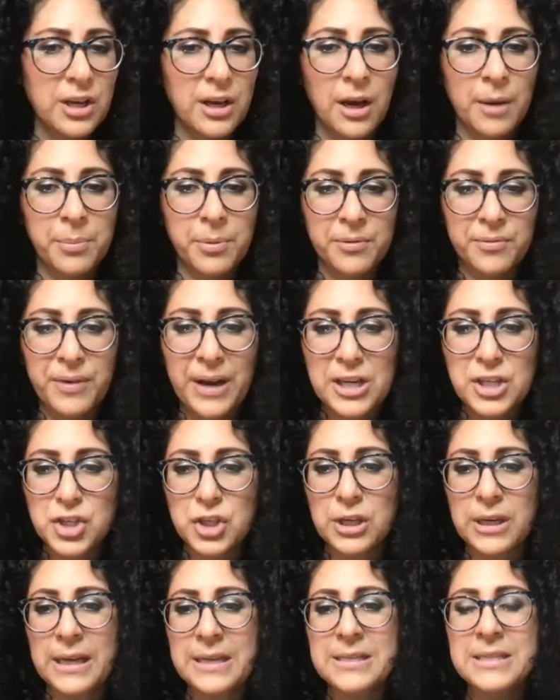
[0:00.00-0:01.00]

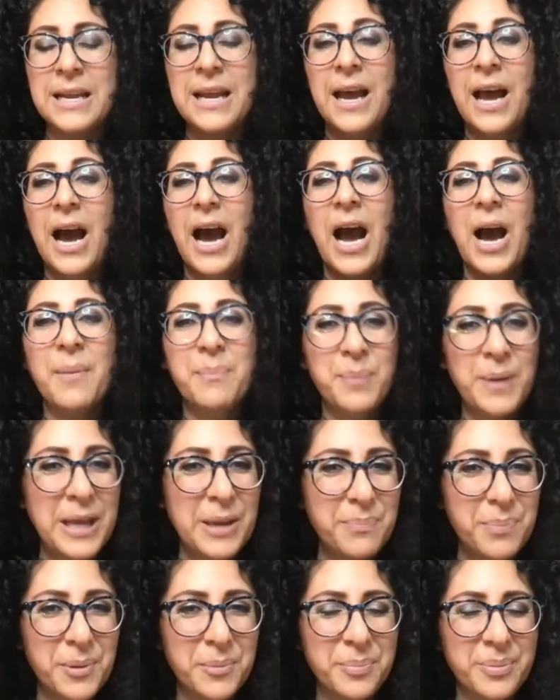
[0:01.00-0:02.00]
perfectionist, a
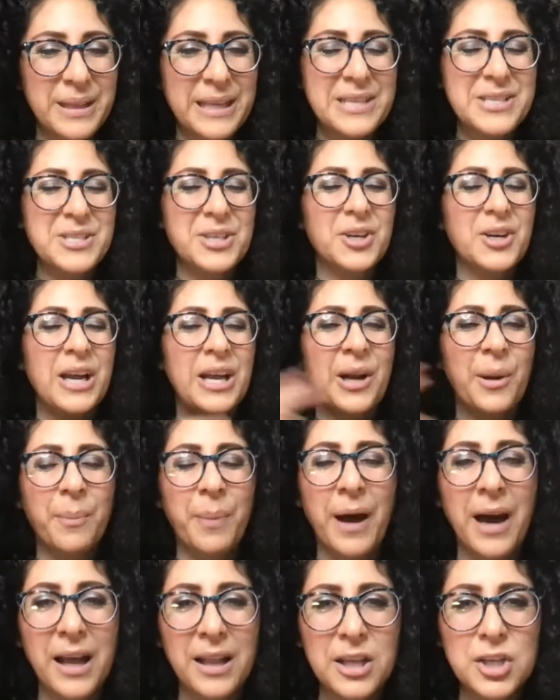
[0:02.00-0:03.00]
people pleaser, an
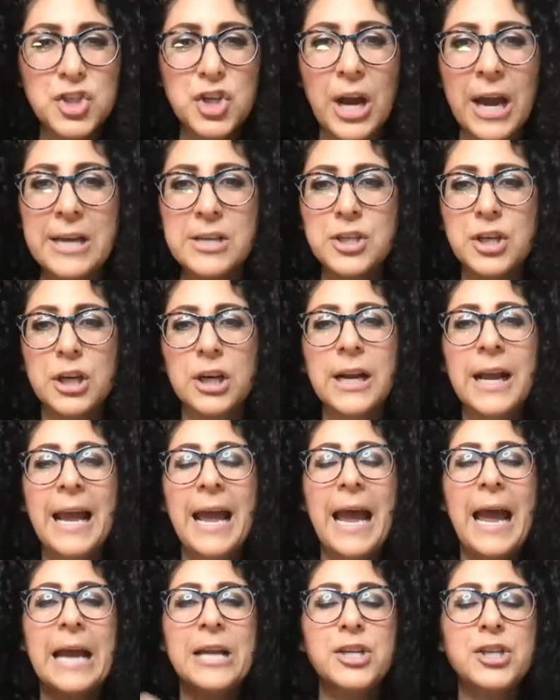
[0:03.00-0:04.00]
apologizer.
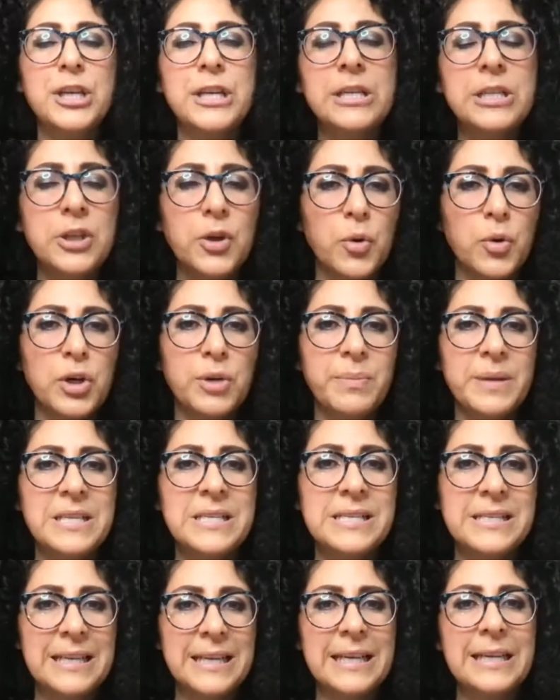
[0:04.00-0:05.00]
And she's going to be
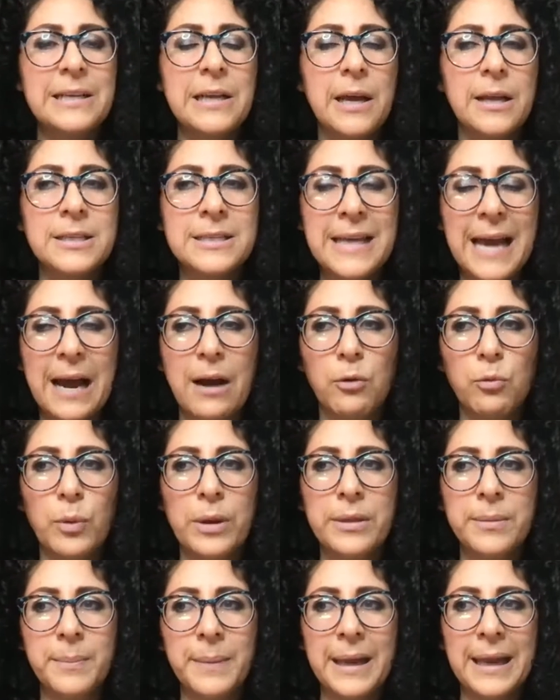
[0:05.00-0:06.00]
sitting down
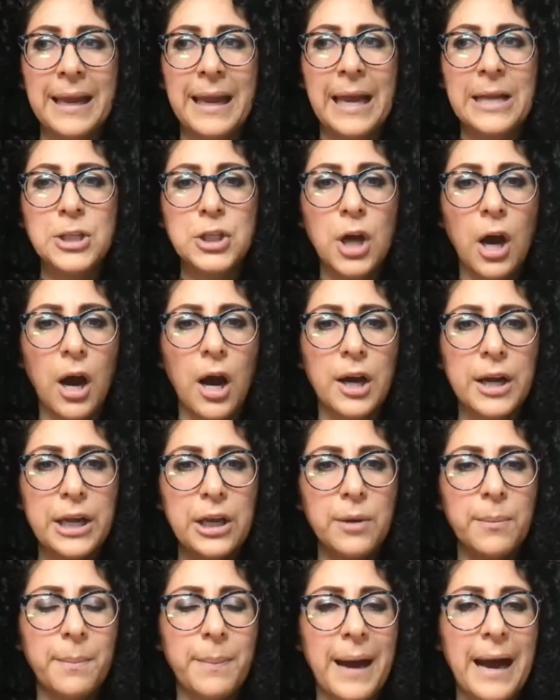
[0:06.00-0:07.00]
with me and
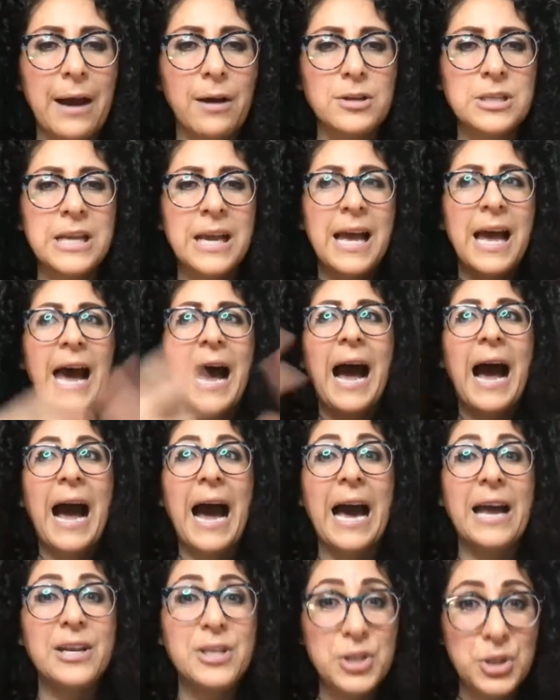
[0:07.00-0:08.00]
talking about
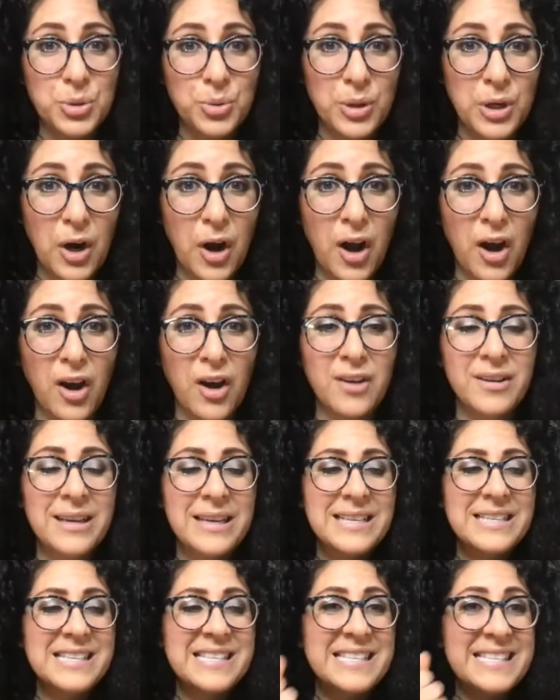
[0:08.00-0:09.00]
how to do it all,
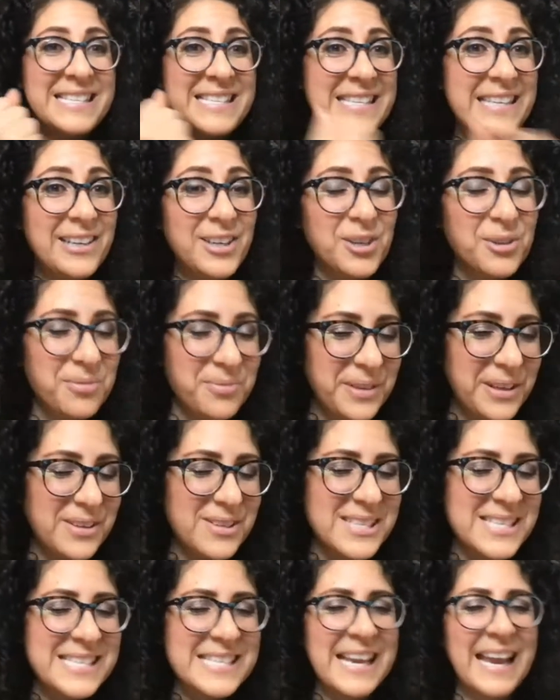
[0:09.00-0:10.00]
still feel
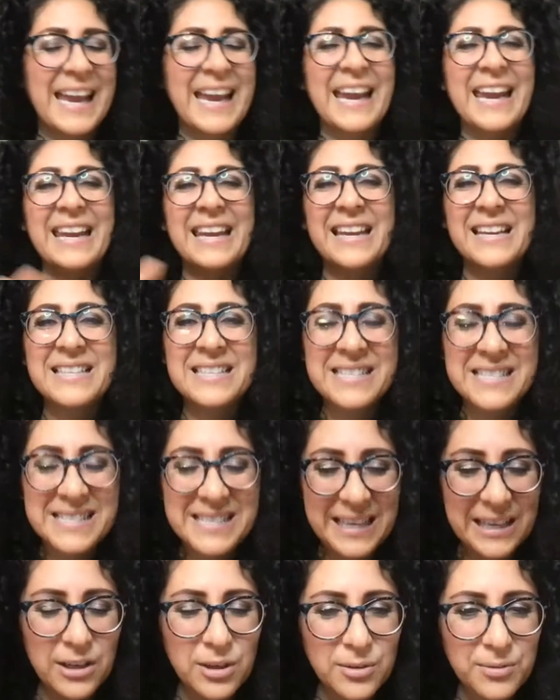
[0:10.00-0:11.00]
sane,
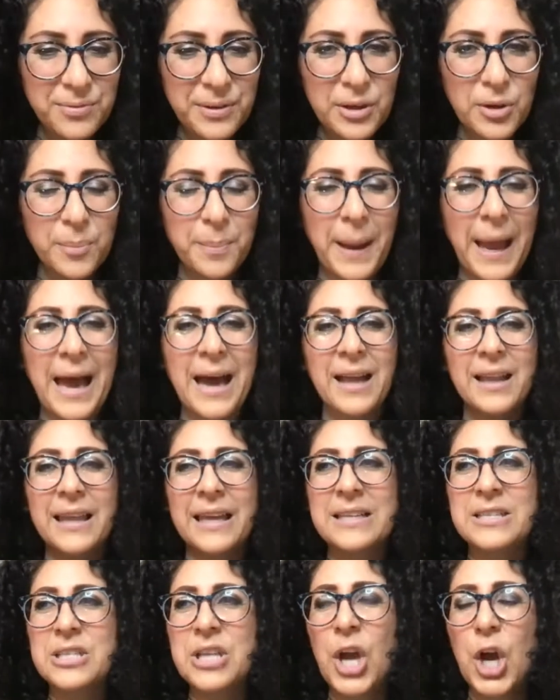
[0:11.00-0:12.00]
still feel
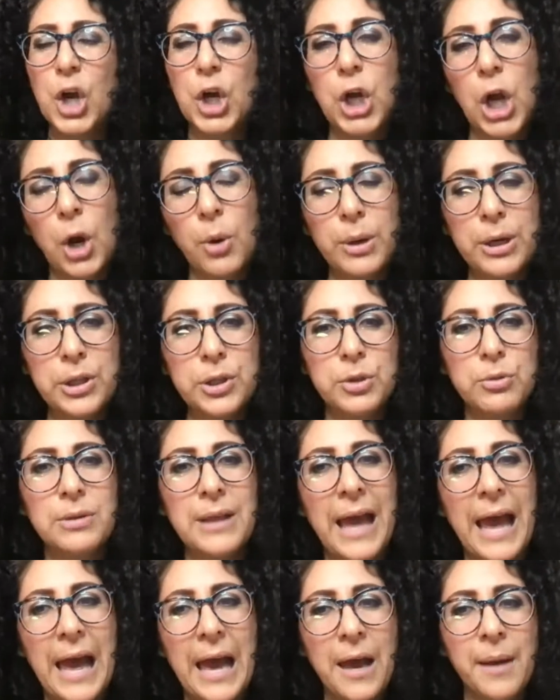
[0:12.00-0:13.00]
balanced, going through
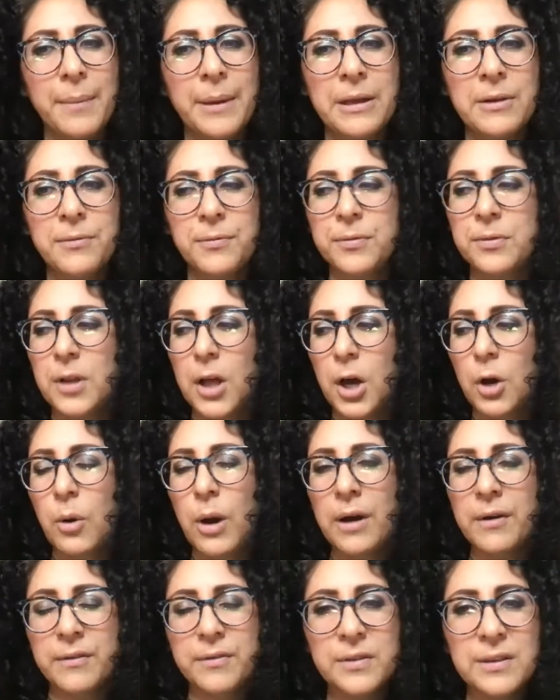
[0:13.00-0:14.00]
the ebb and flow
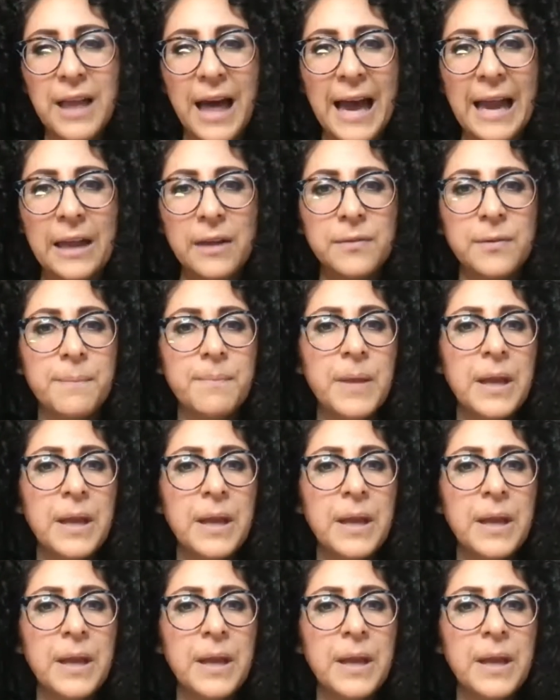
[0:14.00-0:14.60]
of life.